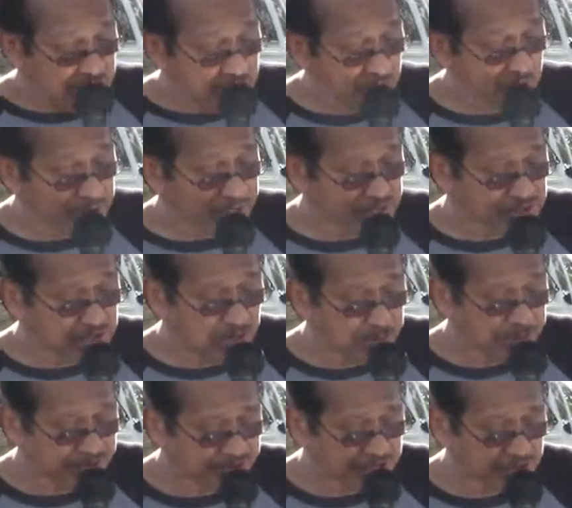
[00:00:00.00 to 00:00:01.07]
look at
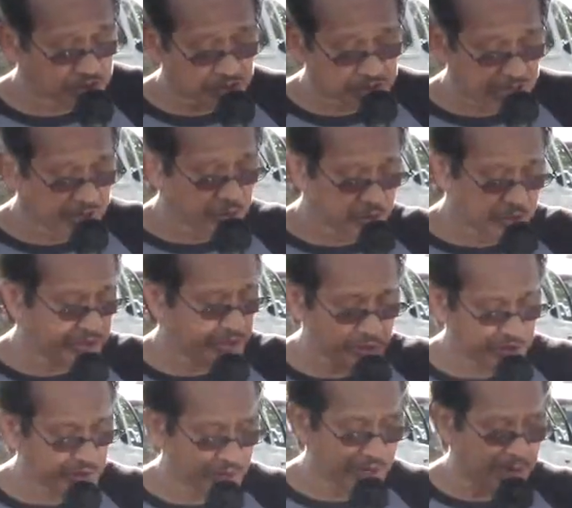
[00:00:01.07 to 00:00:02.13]
Lamentation. I, you,
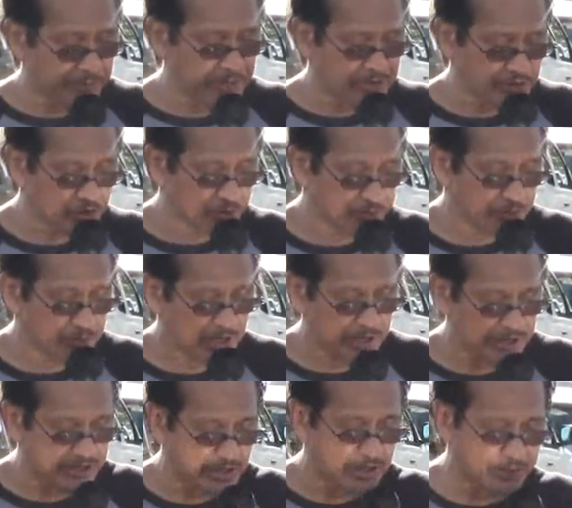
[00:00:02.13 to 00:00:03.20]
you, don't have that in your,
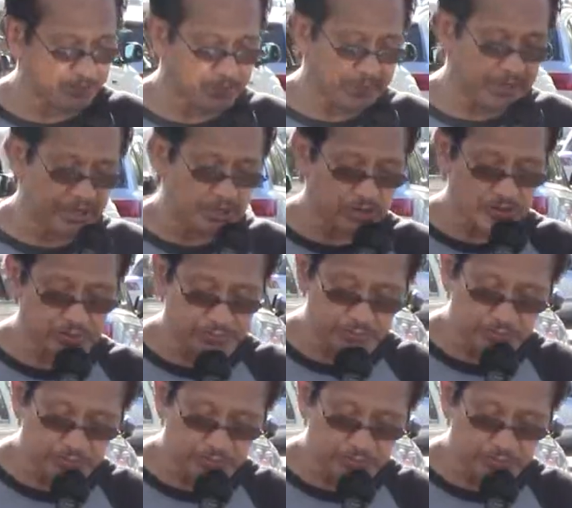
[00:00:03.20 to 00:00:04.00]
uh, um, in your